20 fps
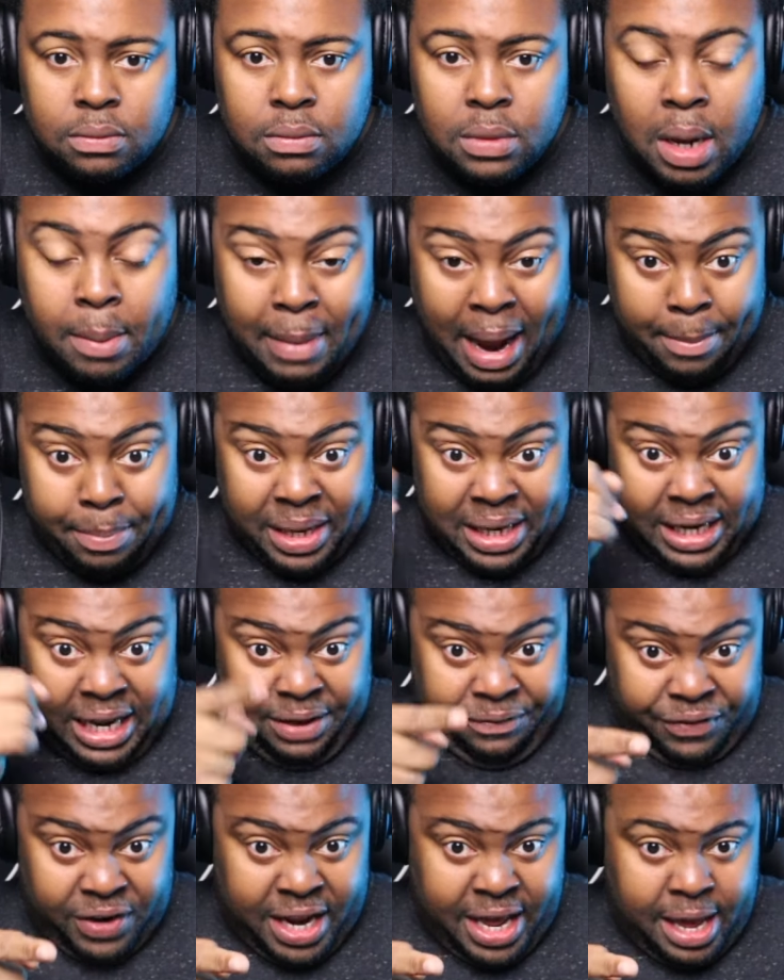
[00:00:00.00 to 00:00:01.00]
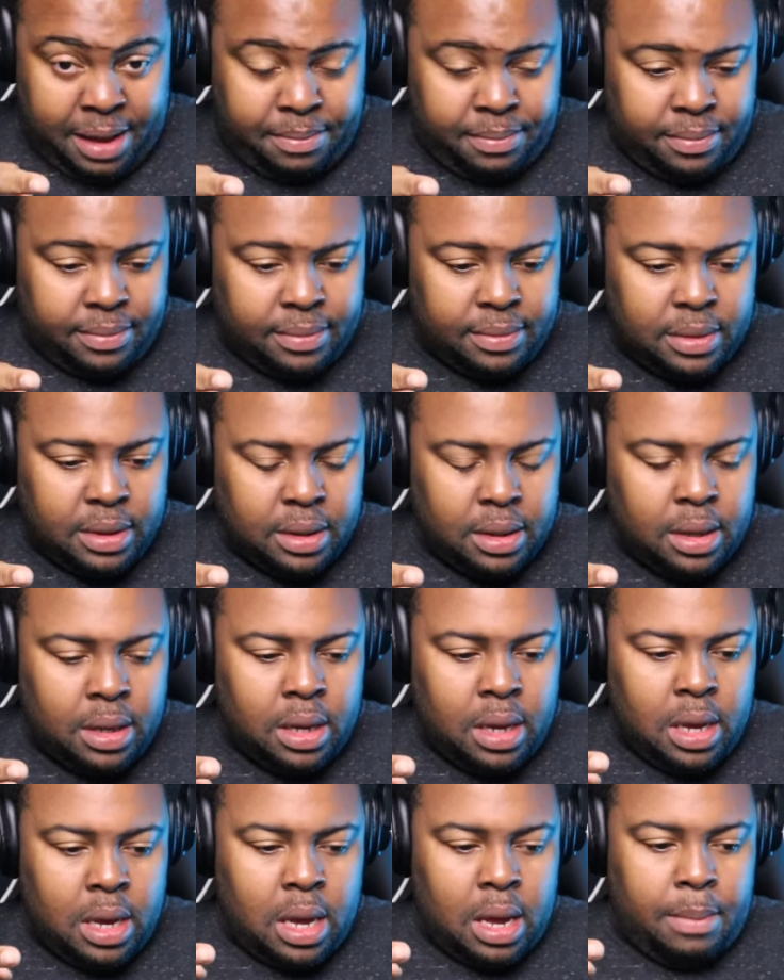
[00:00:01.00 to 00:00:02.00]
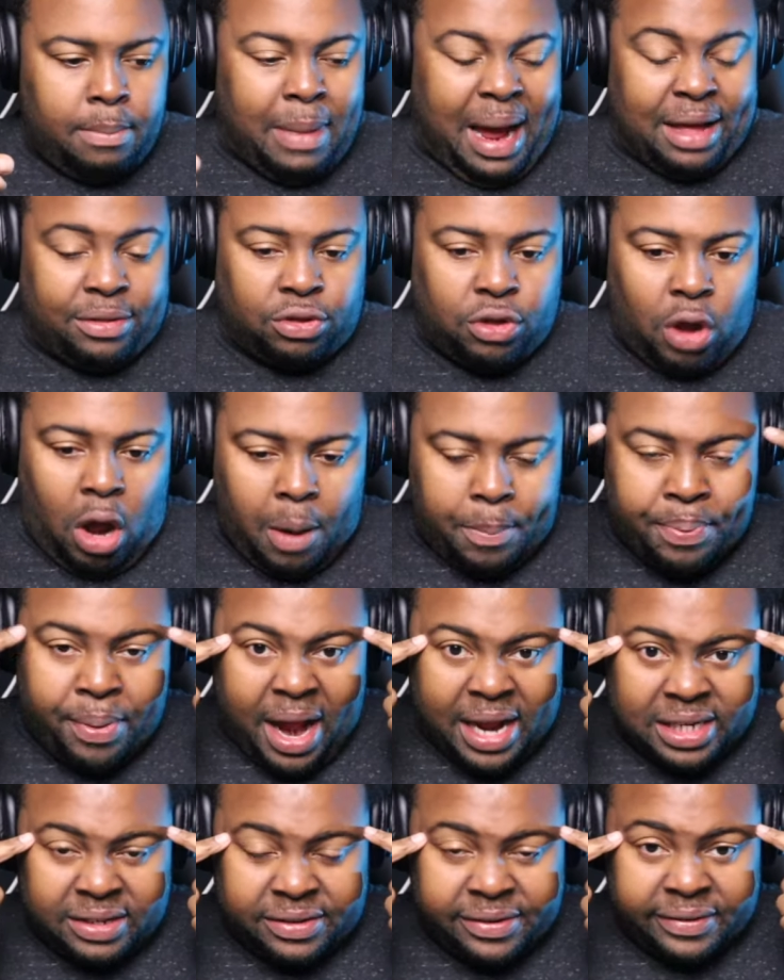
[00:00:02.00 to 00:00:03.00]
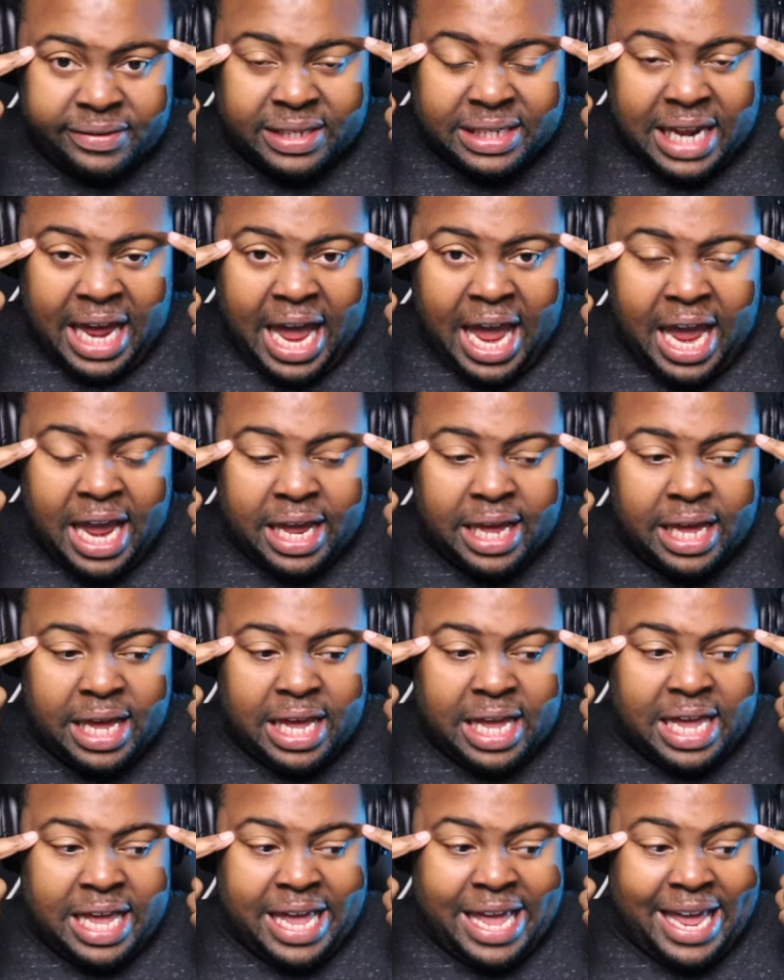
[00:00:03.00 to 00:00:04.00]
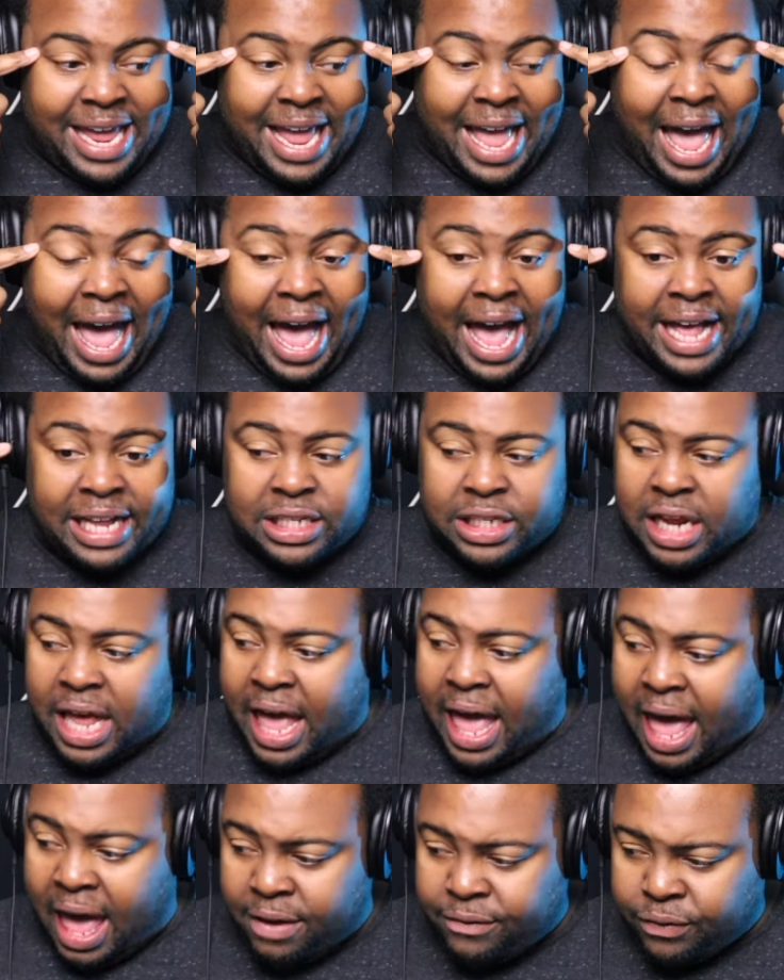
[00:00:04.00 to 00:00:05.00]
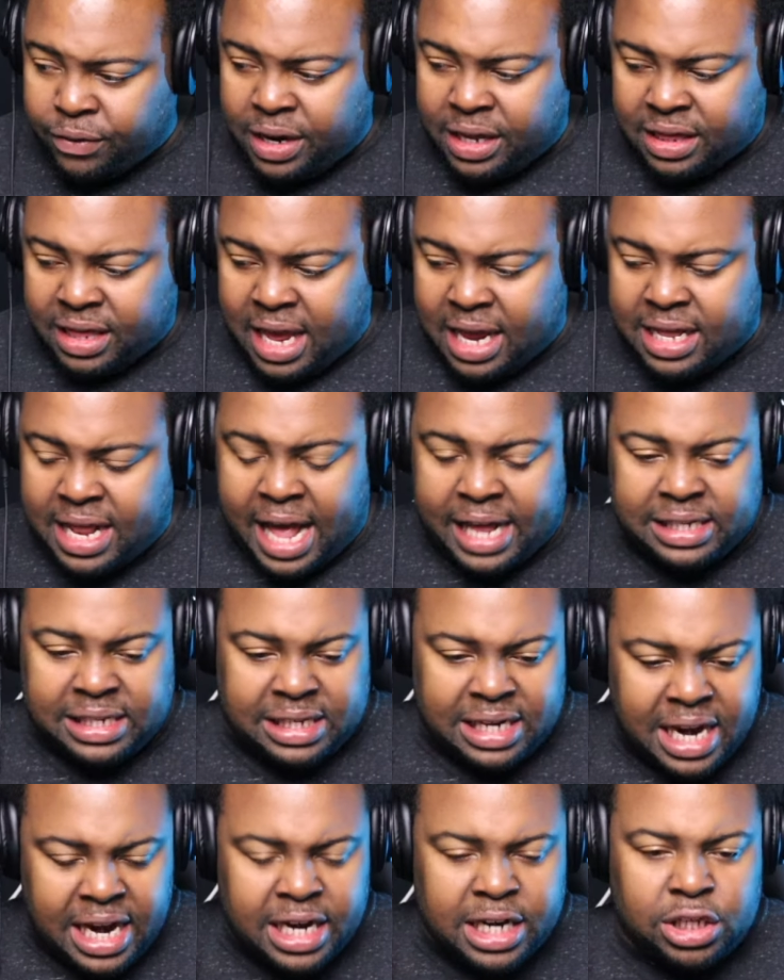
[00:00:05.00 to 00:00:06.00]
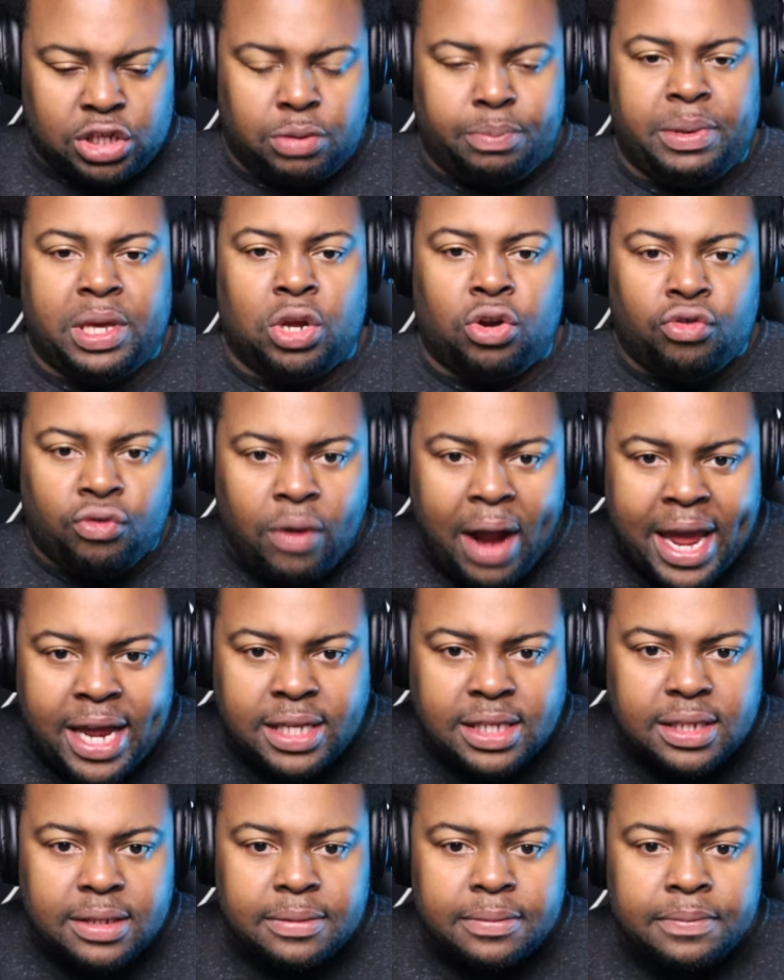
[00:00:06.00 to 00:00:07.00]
My belief in him, my thought process of saying he has everything that's needed to be great,